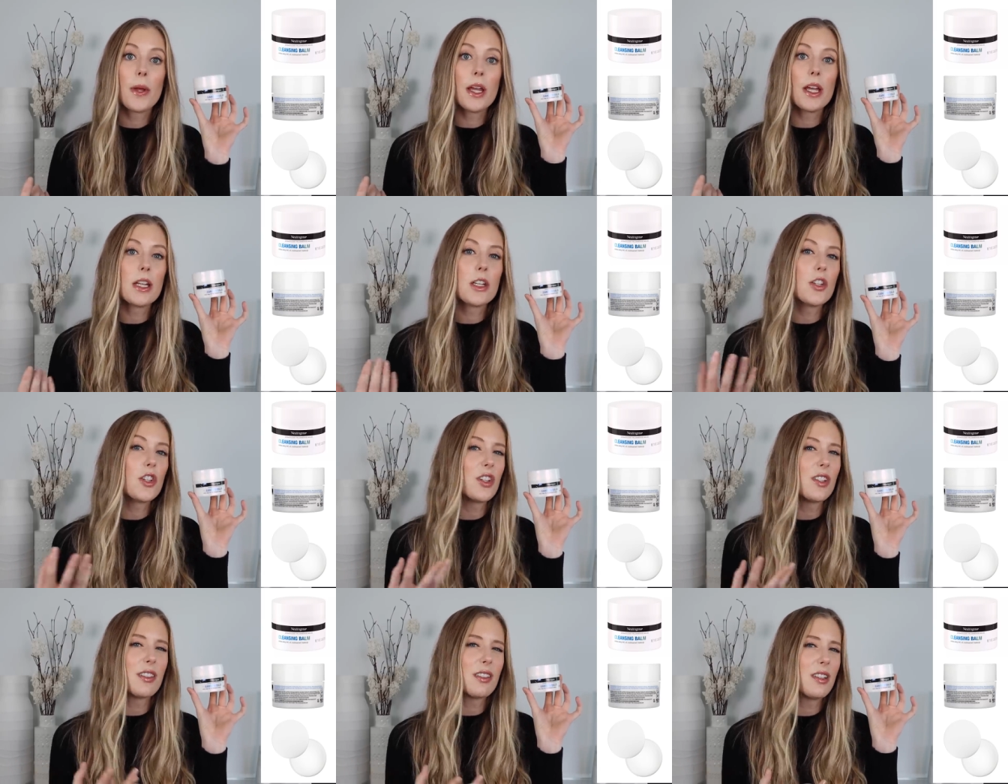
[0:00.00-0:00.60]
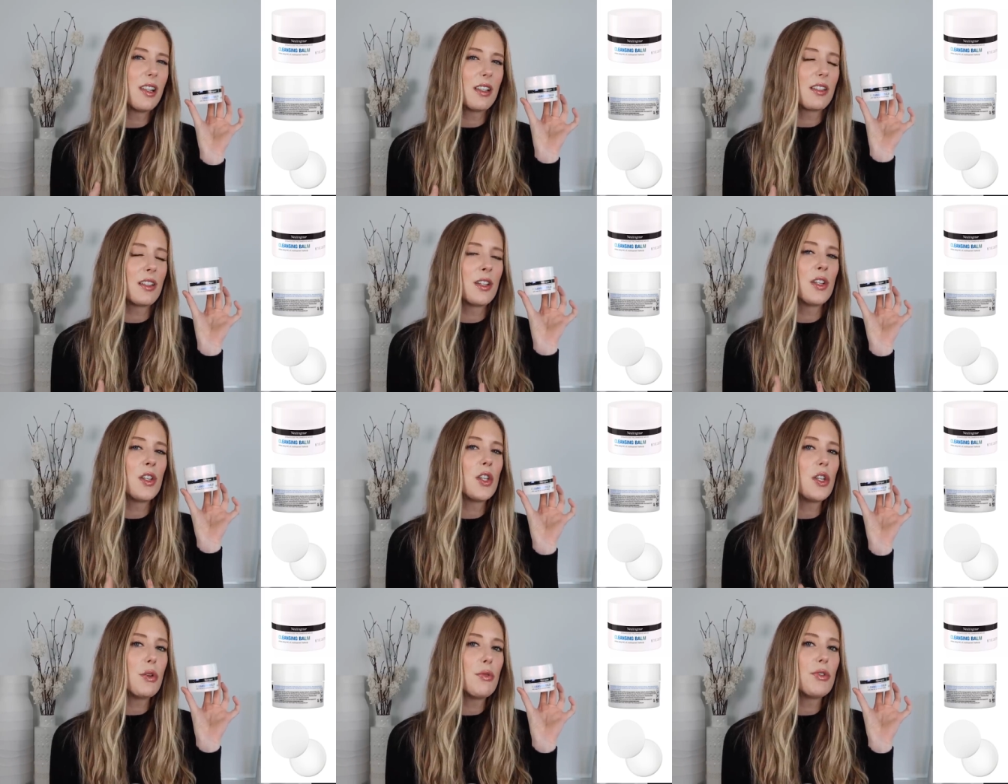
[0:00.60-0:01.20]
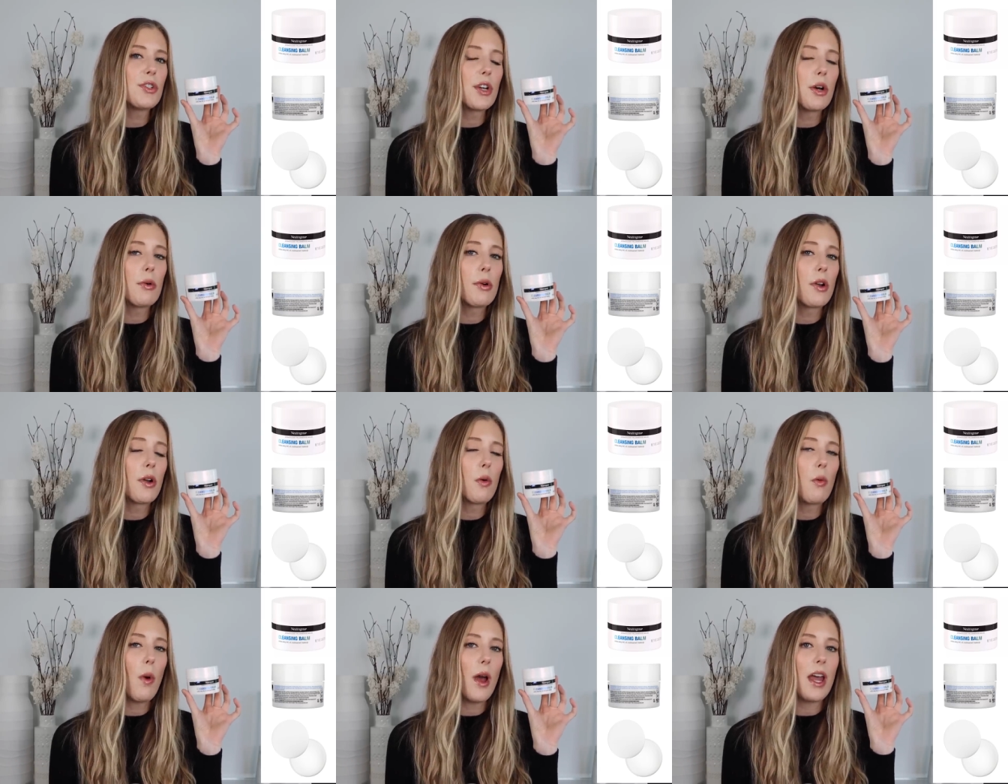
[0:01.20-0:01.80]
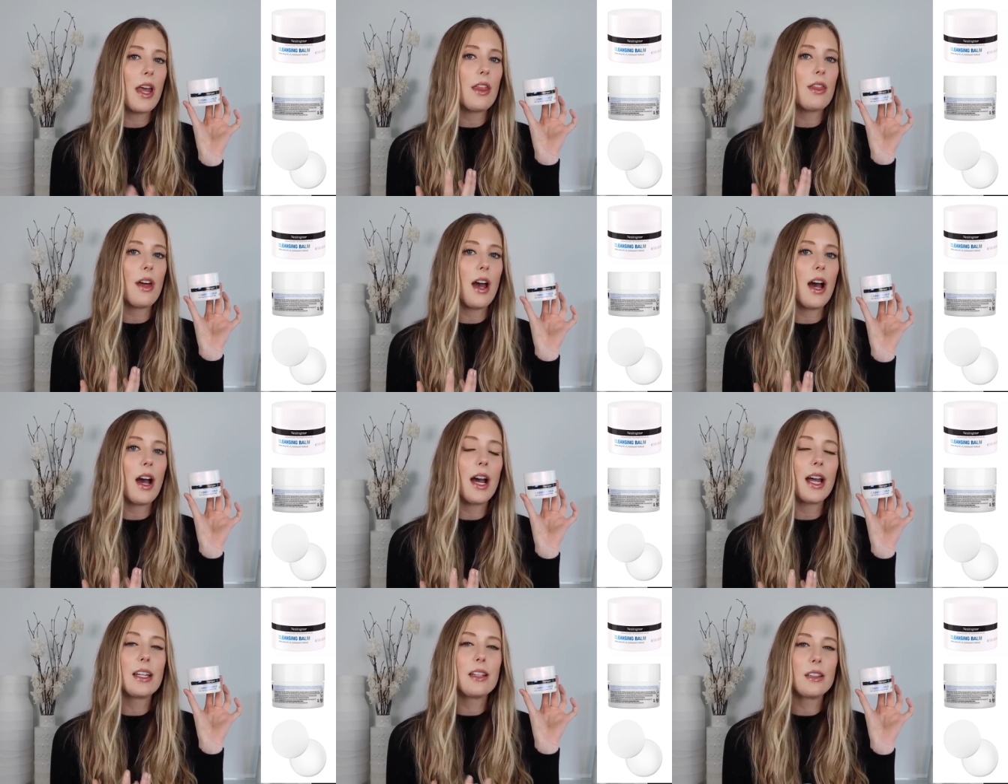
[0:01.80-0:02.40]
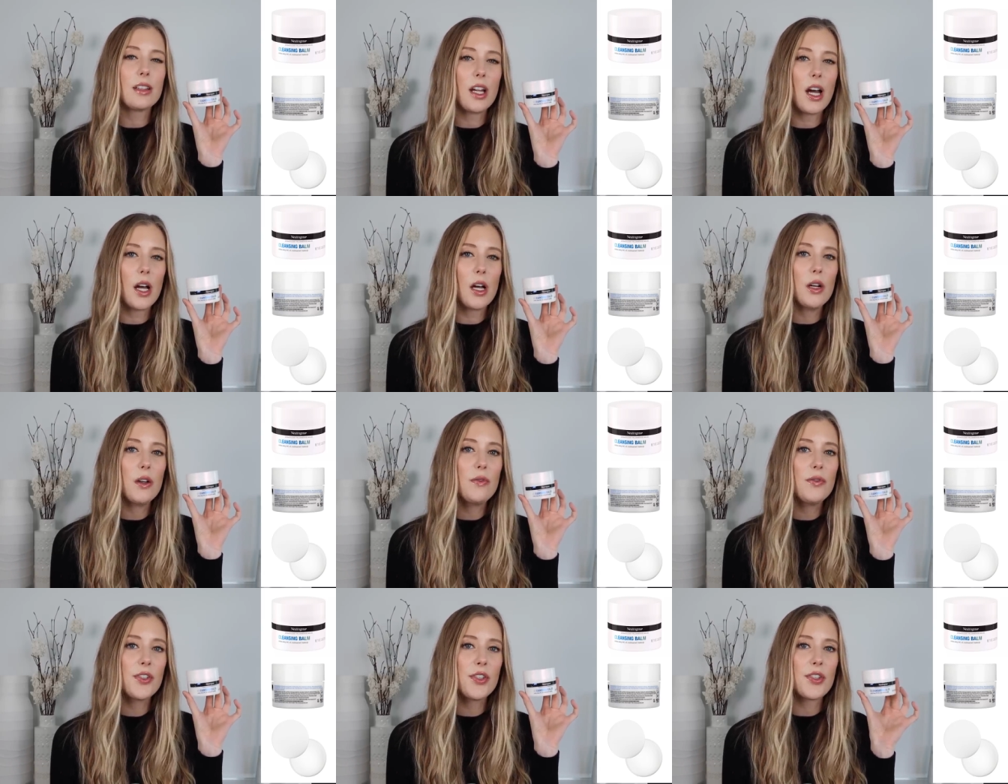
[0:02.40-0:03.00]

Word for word: it just doesn't do so in a way that I love.